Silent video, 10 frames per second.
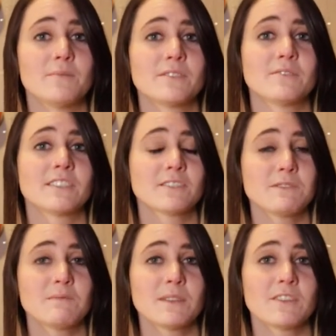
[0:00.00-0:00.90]
So since
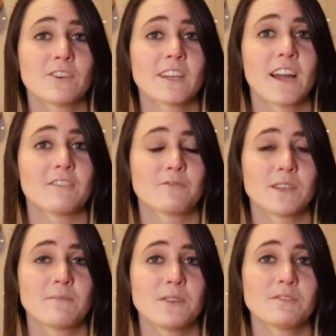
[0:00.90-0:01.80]
we've been learning how to
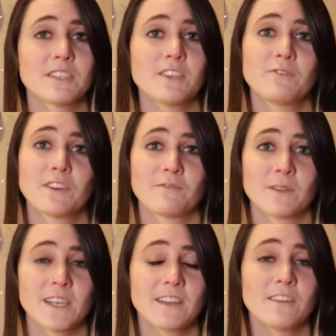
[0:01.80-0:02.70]
read music, you can
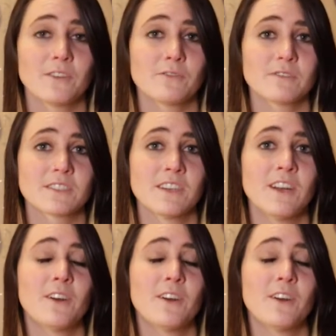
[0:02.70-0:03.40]
read the notes